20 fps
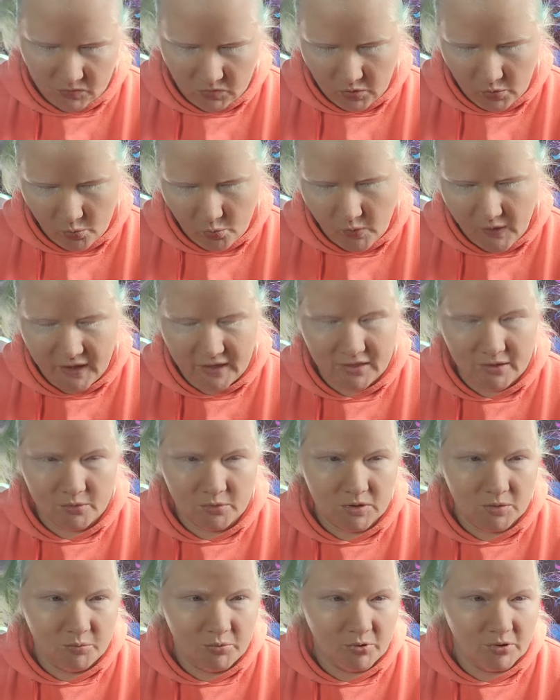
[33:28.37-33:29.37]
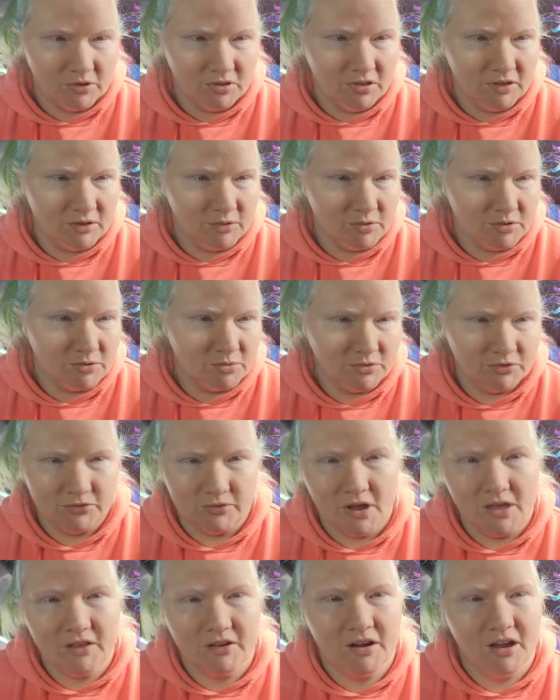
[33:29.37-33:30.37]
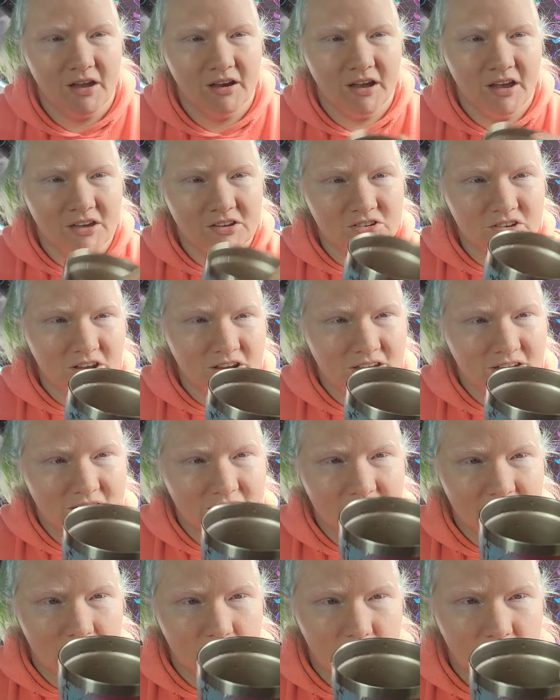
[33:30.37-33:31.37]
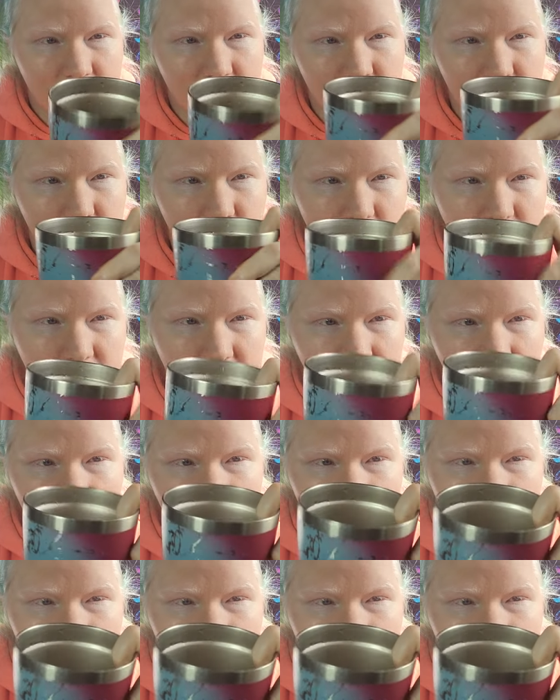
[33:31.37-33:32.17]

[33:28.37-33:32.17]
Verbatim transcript: the way that we poured liquid was rather unhygienic. It was to put our